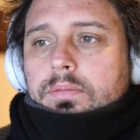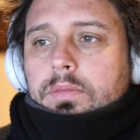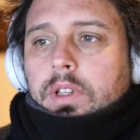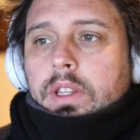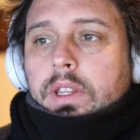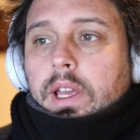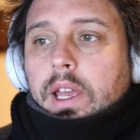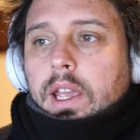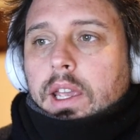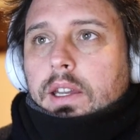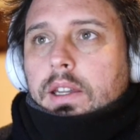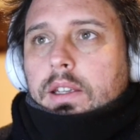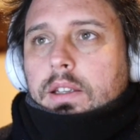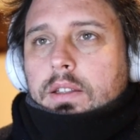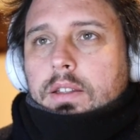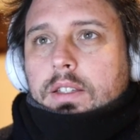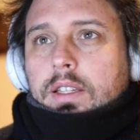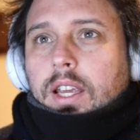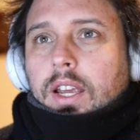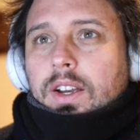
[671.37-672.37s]
in the
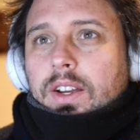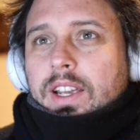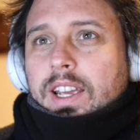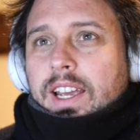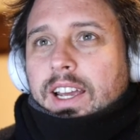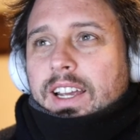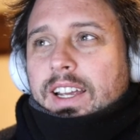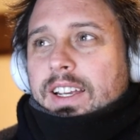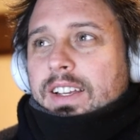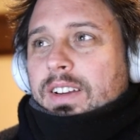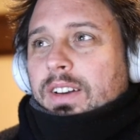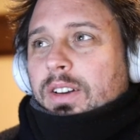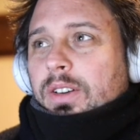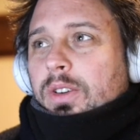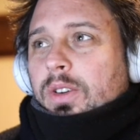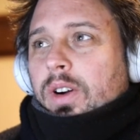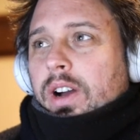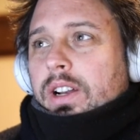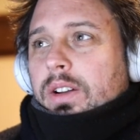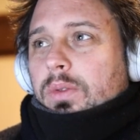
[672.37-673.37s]
80s, okay,
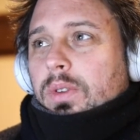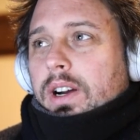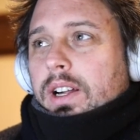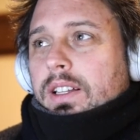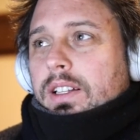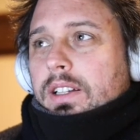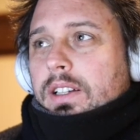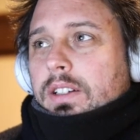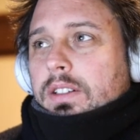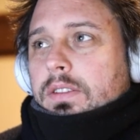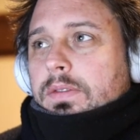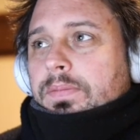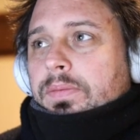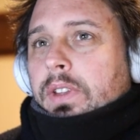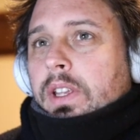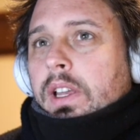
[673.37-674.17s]
quite a while ago.